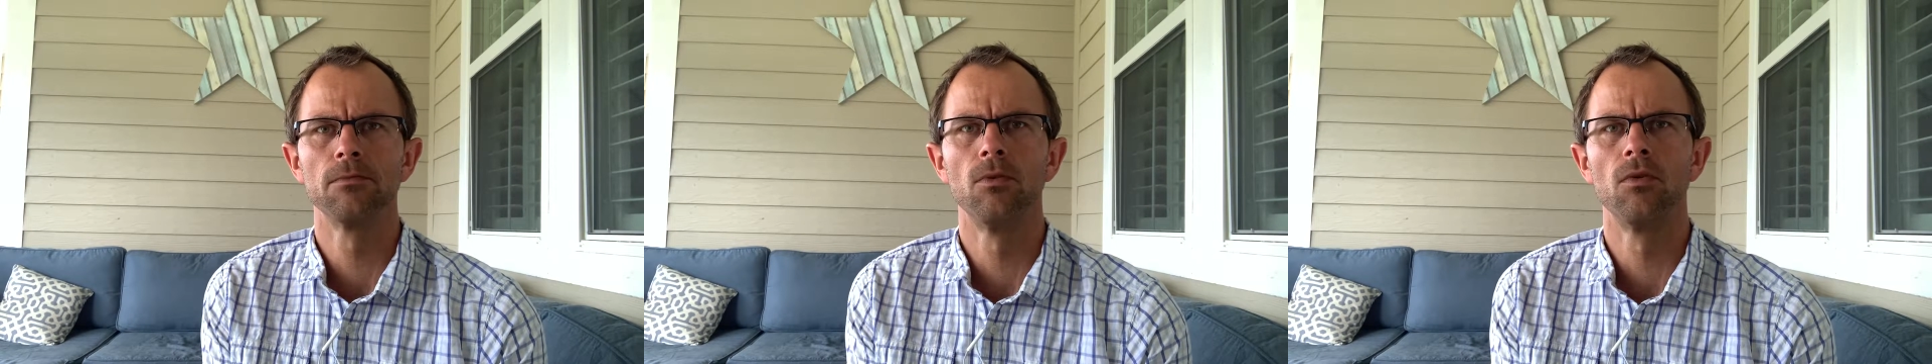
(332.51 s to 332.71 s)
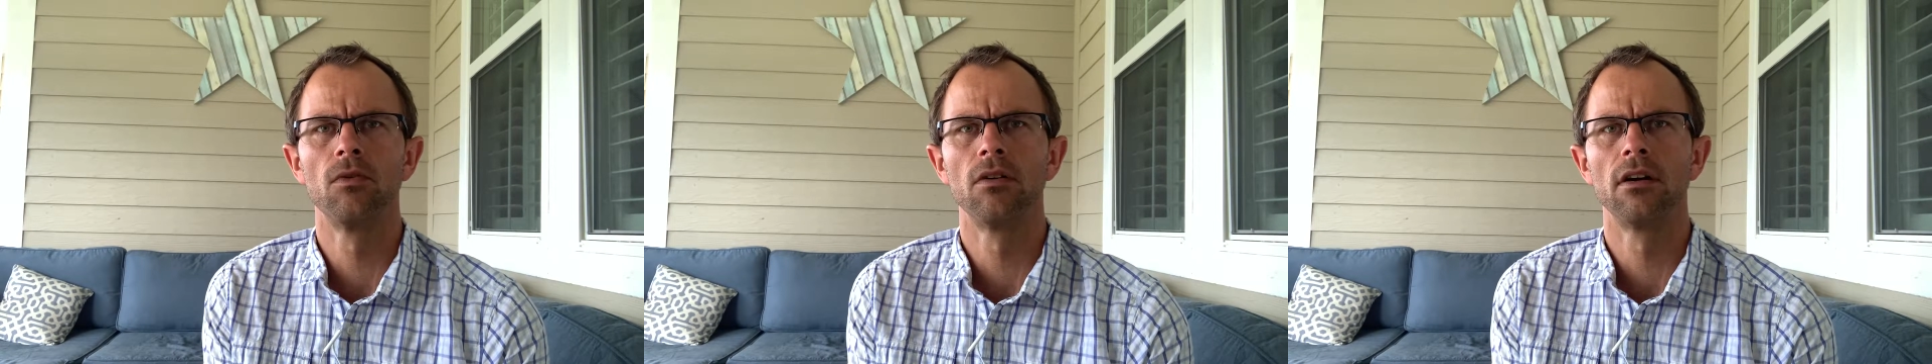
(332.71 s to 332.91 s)

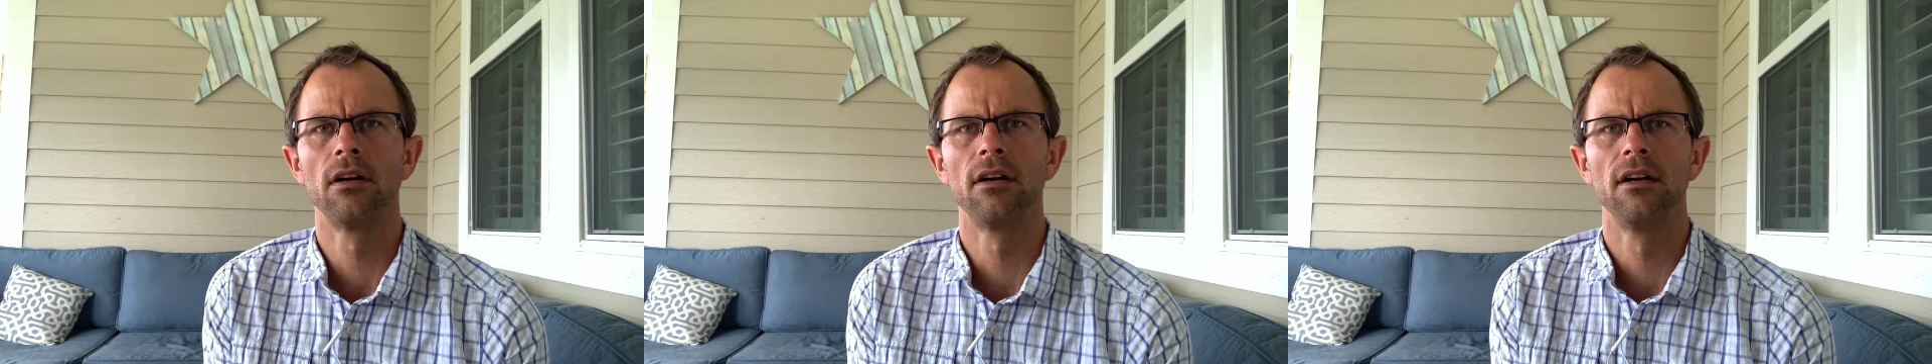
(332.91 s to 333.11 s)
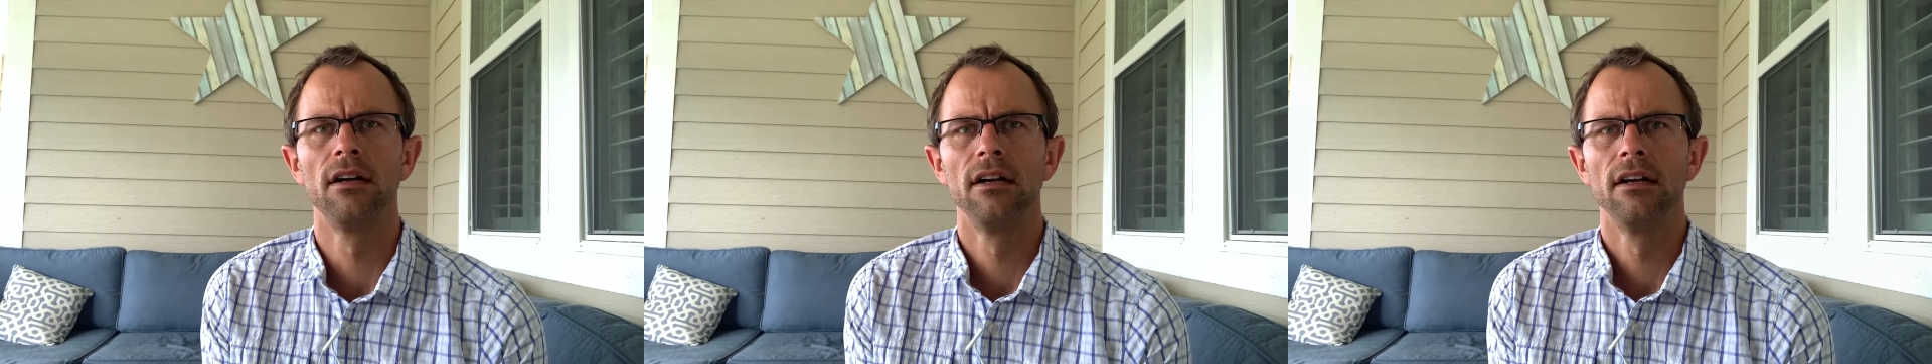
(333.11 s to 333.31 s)

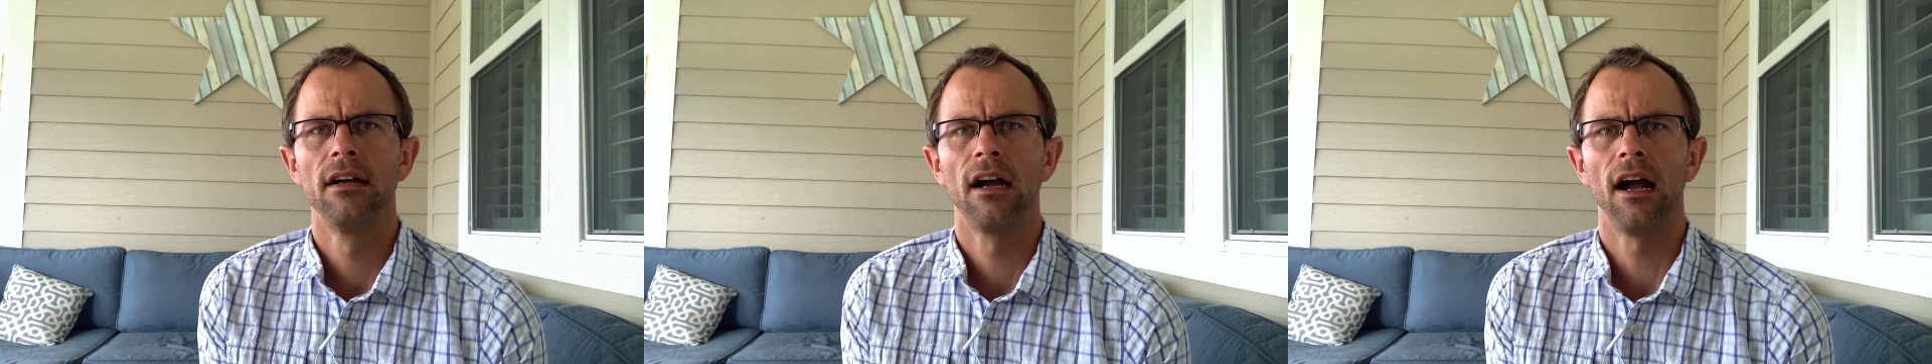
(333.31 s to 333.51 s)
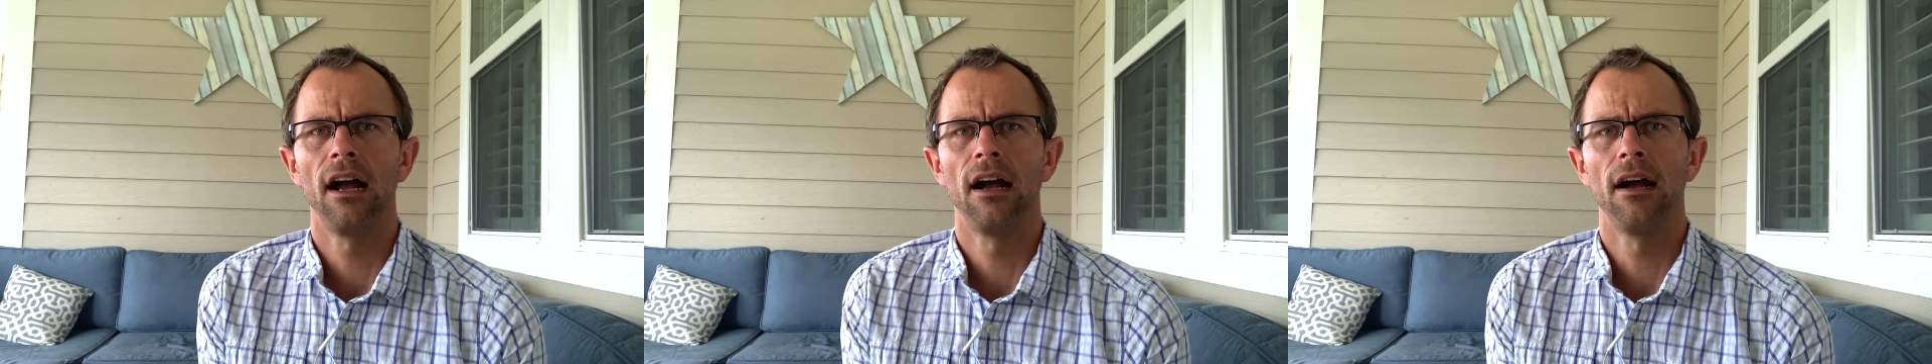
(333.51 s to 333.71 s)
more
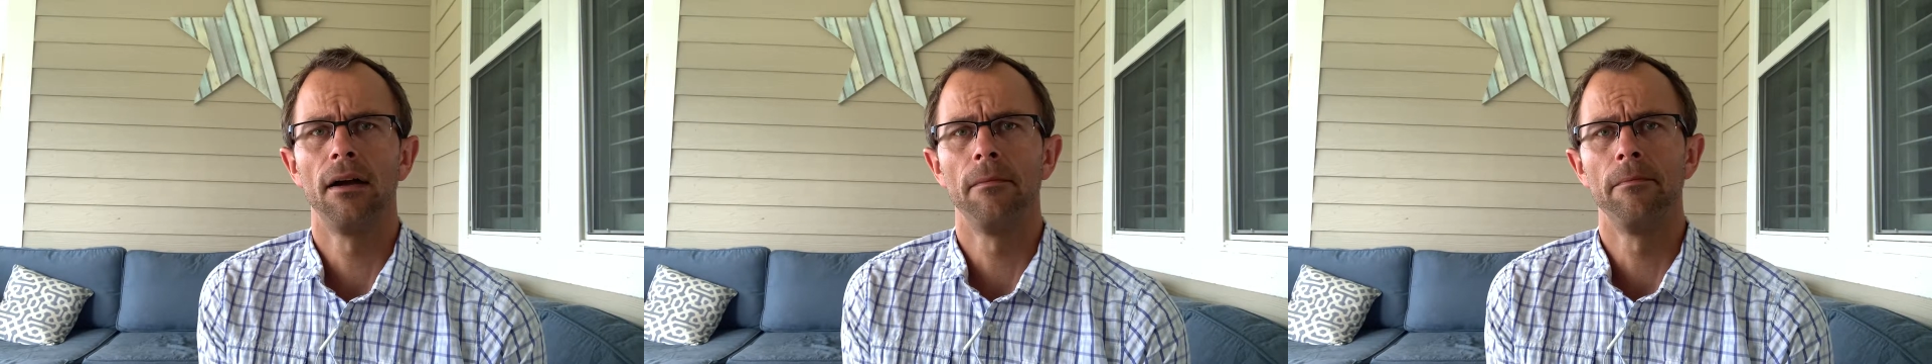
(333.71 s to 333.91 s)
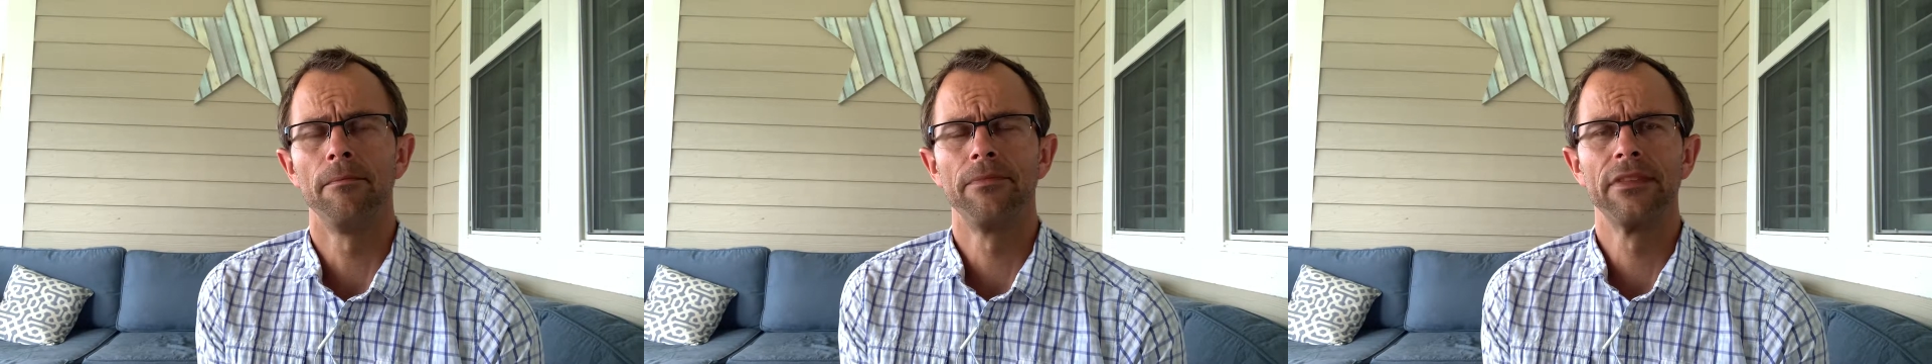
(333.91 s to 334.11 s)

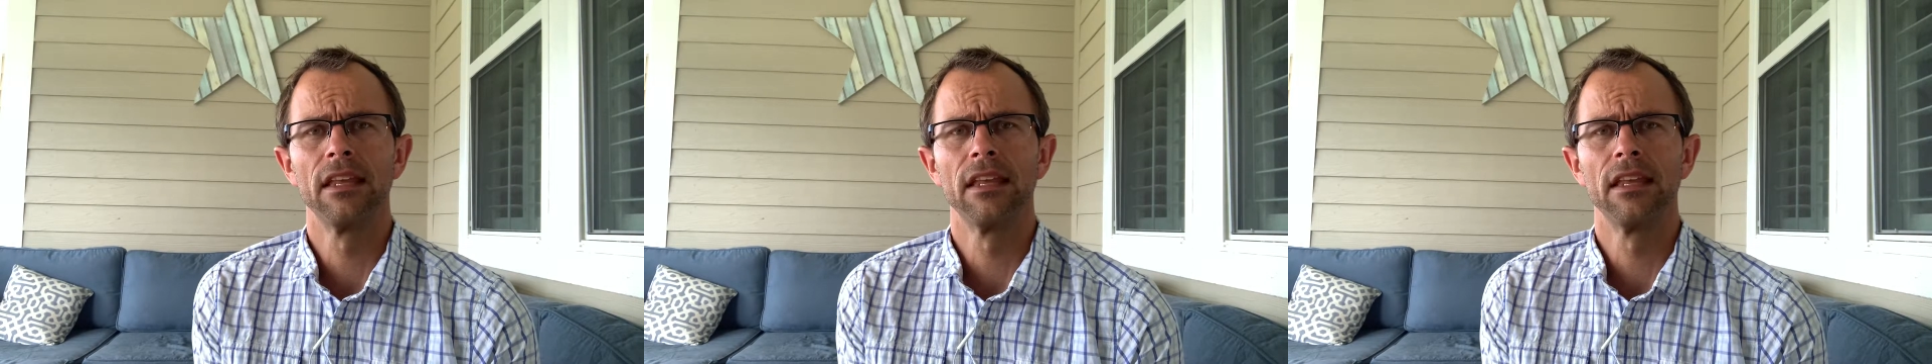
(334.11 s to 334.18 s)
um,